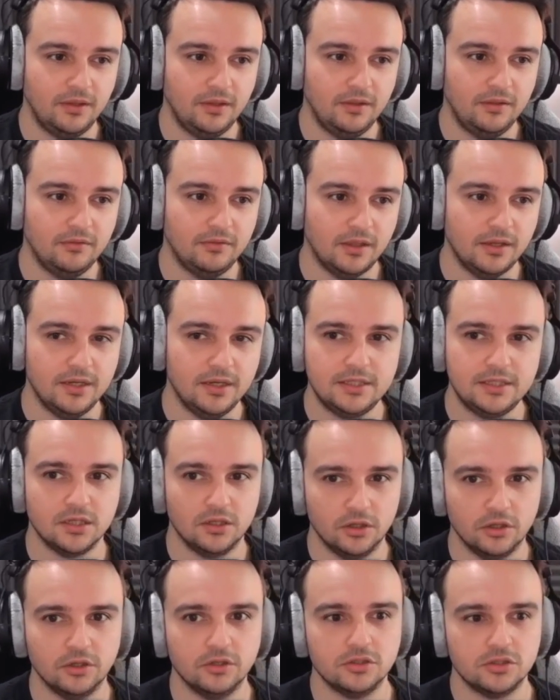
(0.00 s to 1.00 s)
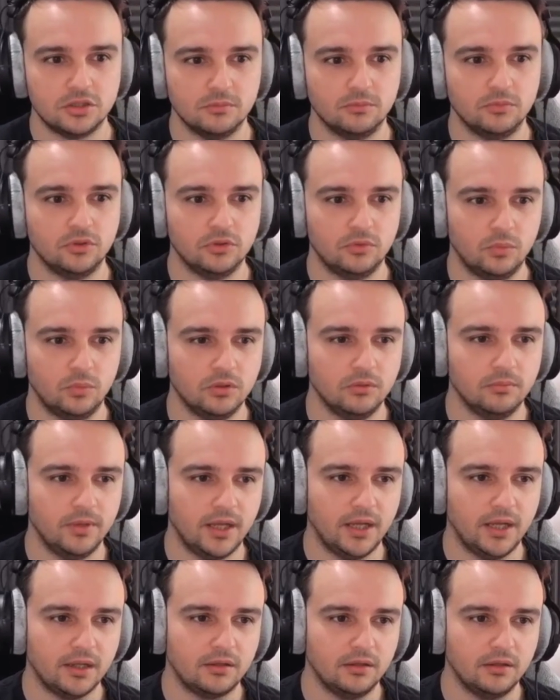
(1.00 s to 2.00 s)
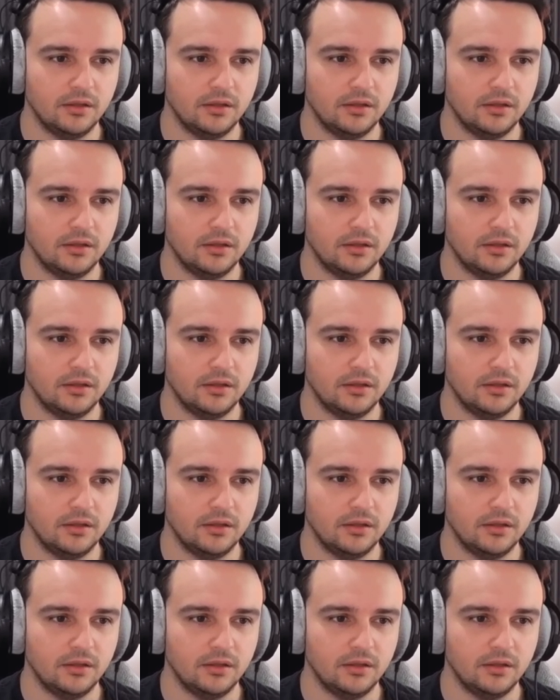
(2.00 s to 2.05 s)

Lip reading: they need to earn some goodwill back.